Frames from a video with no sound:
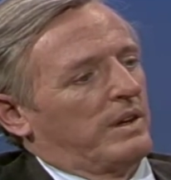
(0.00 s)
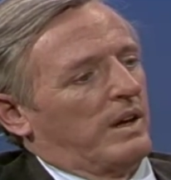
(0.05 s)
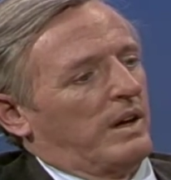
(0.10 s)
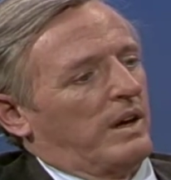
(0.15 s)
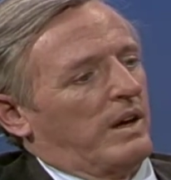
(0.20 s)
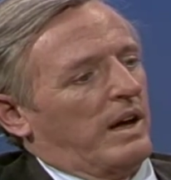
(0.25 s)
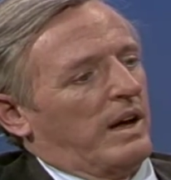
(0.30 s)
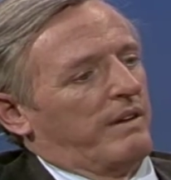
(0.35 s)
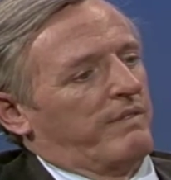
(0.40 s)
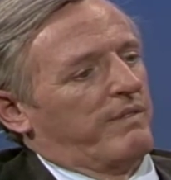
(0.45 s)

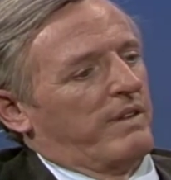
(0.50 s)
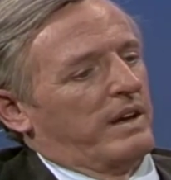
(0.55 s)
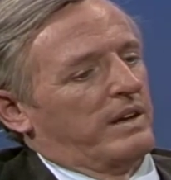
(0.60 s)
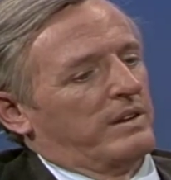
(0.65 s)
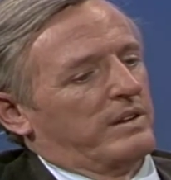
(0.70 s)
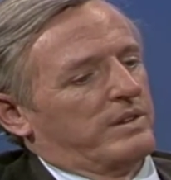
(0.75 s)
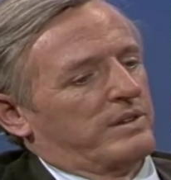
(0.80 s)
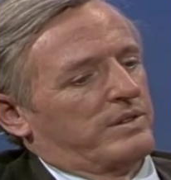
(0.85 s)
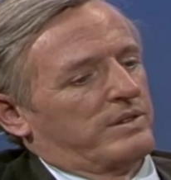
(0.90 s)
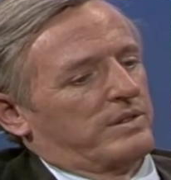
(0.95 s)
Uh, I find
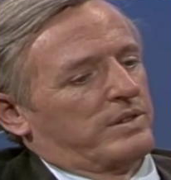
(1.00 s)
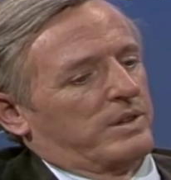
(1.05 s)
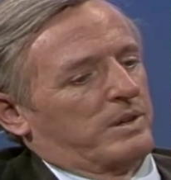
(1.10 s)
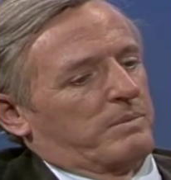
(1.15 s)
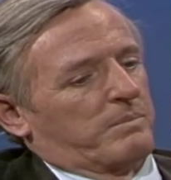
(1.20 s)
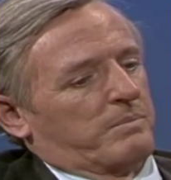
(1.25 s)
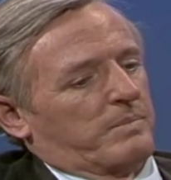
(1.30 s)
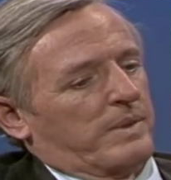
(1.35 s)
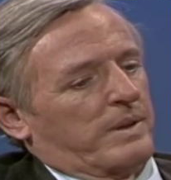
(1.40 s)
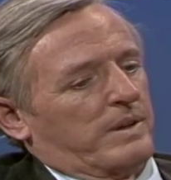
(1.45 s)
this
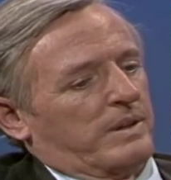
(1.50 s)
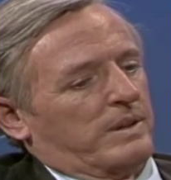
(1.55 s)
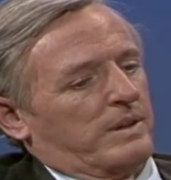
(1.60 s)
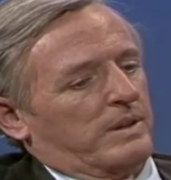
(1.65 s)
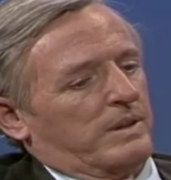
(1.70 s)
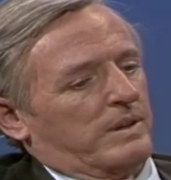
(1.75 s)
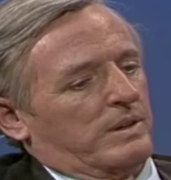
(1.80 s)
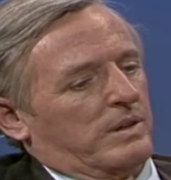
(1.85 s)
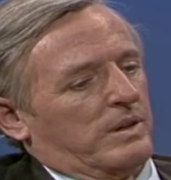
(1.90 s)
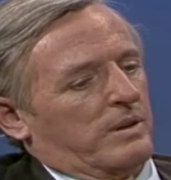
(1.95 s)
um,
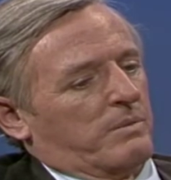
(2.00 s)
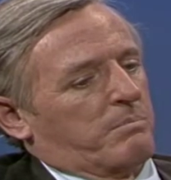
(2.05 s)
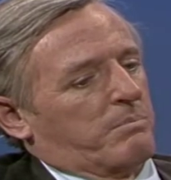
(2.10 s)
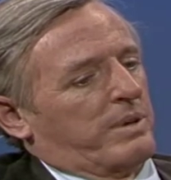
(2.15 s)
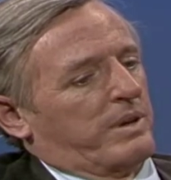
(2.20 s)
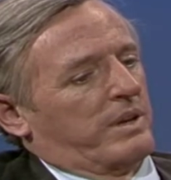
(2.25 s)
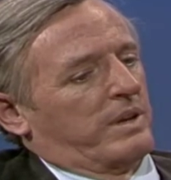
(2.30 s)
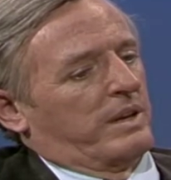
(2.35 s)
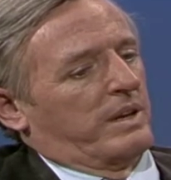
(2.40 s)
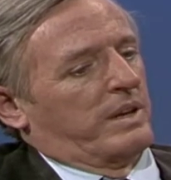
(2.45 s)
a,
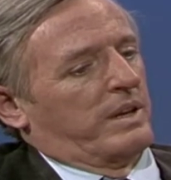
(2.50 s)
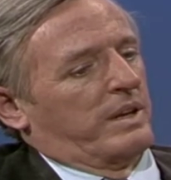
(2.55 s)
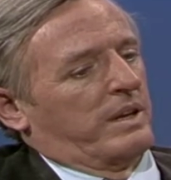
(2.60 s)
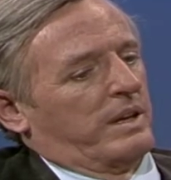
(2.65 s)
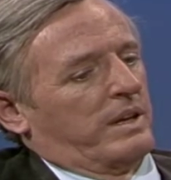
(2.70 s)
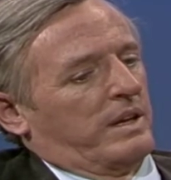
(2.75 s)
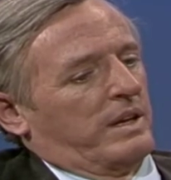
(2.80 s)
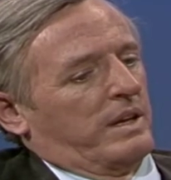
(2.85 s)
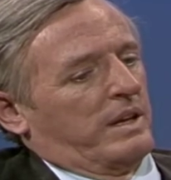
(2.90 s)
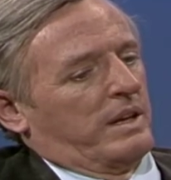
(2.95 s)
pity,
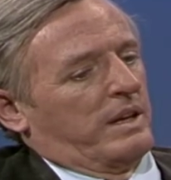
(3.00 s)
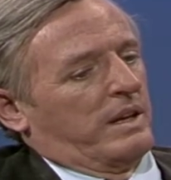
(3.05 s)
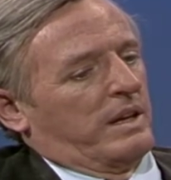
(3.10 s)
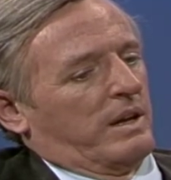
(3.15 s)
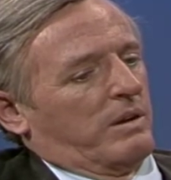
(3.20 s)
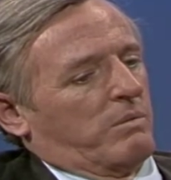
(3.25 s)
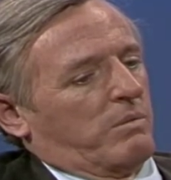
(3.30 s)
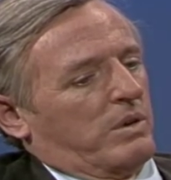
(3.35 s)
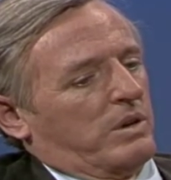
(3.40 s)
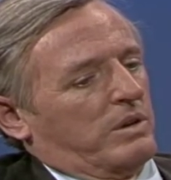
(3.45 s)
and
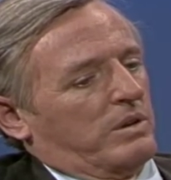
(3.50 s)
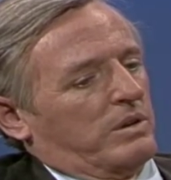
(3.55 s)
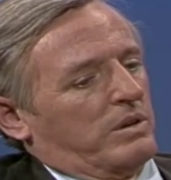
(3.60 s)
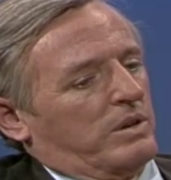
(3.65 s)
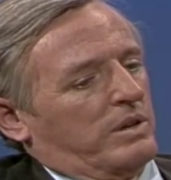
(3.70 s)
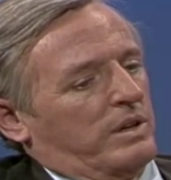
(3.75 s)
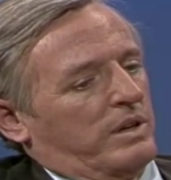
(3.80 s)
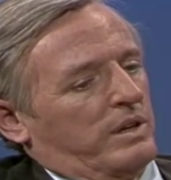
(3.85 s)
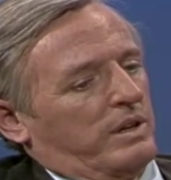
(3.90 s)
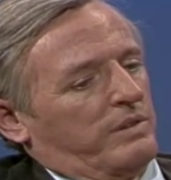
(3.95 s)
I
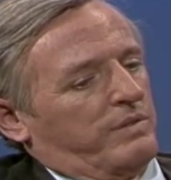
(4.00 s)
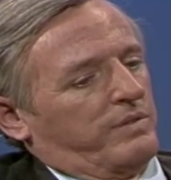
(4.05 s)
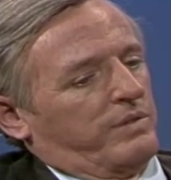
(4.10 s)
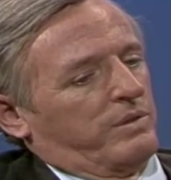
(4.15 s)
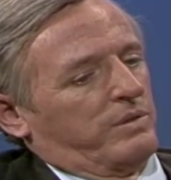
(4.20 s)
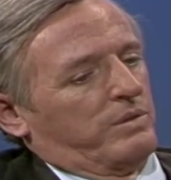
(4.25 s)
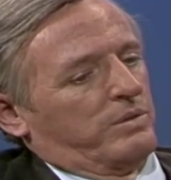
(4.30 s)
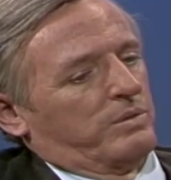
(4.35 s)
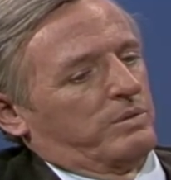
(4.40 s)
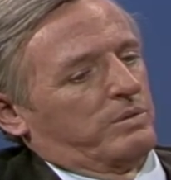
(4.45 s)
wonder if
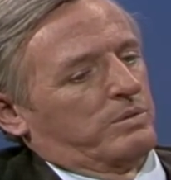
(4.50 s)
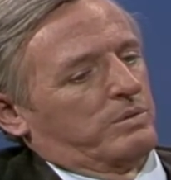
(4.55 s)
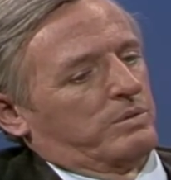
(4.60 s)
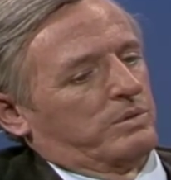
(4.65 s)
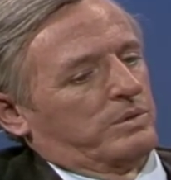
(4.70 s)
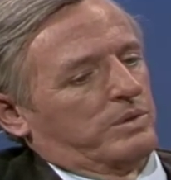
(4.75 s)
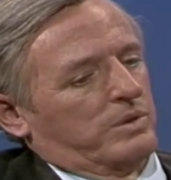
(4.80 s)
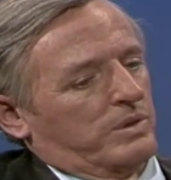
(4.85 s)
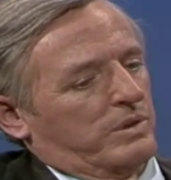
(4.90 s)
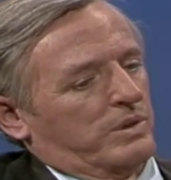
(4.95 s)
you
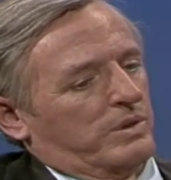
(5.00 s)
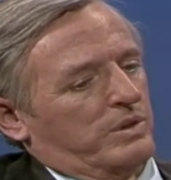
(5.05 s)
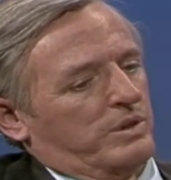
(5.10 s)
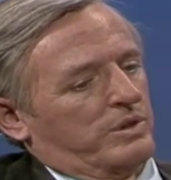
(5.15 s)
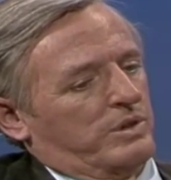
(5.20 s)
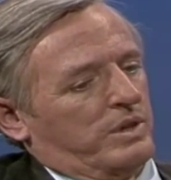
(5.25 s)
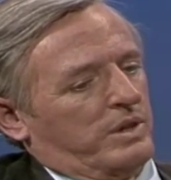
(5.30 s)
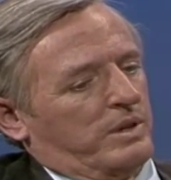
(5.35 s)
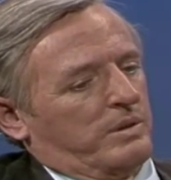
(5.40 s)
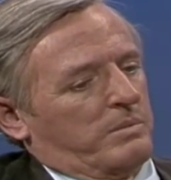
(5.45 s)

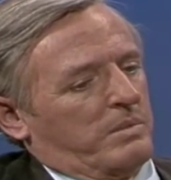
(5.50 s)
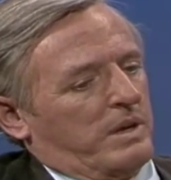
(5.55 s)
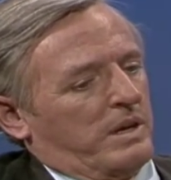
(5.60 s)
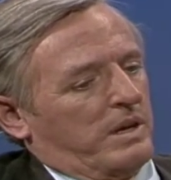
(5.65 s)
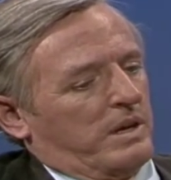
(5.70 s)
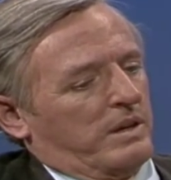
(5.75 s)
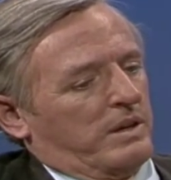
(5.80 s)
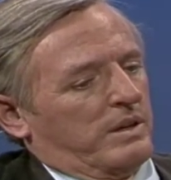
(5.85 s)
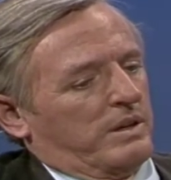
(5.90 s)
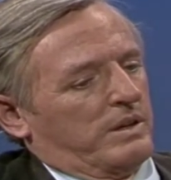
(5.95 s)
share
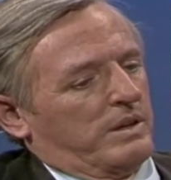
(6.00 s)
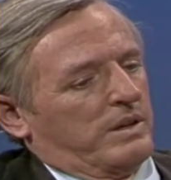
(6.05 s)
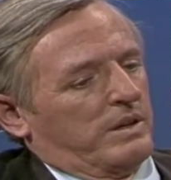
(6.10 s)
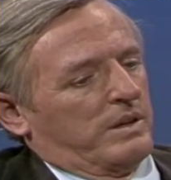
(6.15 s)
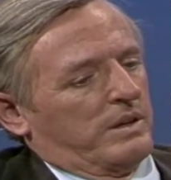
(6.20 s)
my